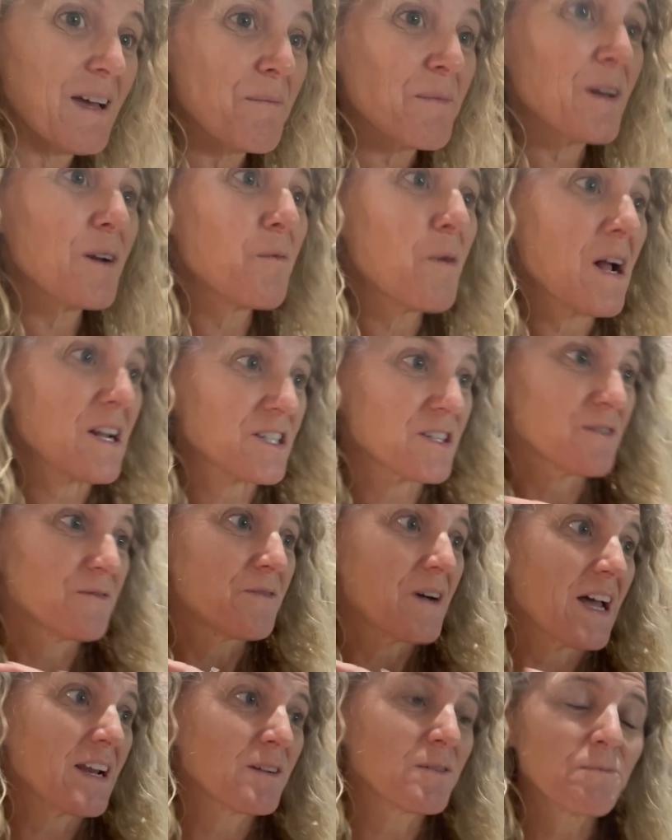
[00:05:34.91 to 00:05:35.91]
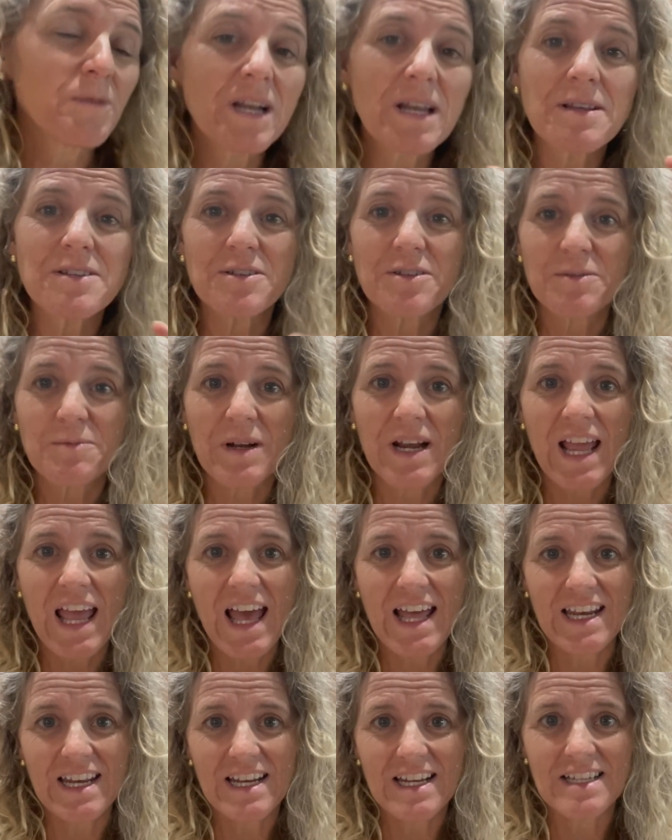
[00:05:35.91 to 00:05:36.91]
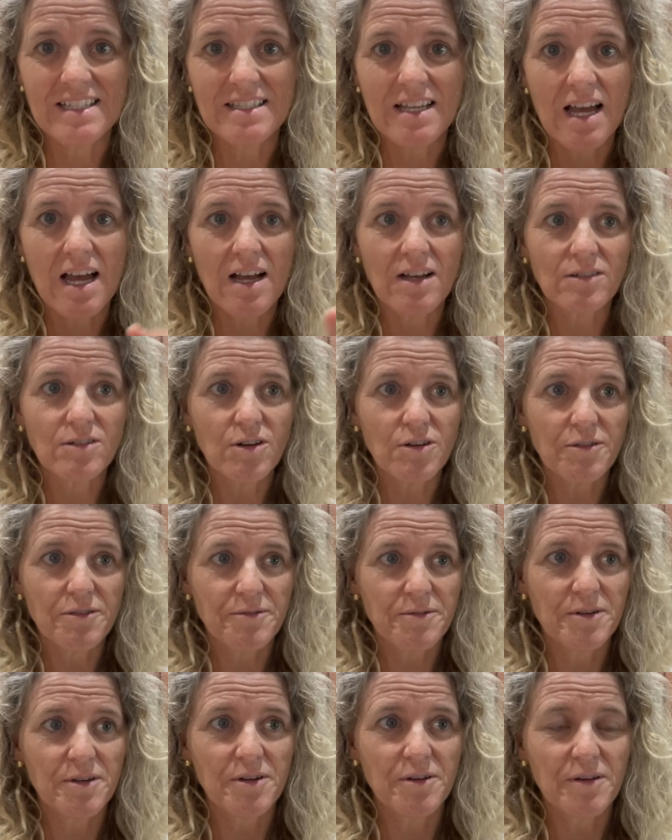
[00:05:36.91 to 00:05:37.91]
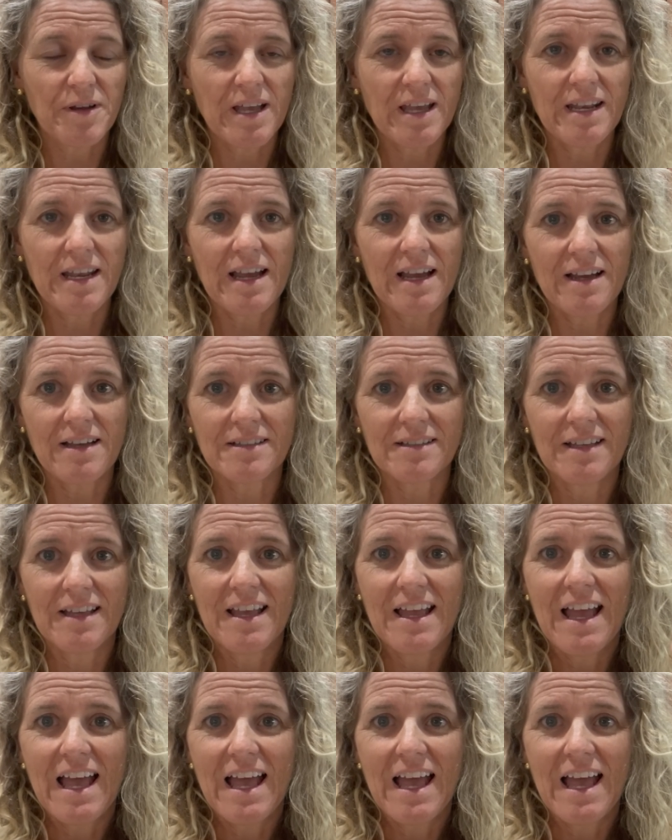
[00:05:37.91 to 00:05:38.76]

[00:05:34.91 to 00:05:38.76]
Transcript: I'm gonna watch the final, what I do when I edit is I'll go through and I'll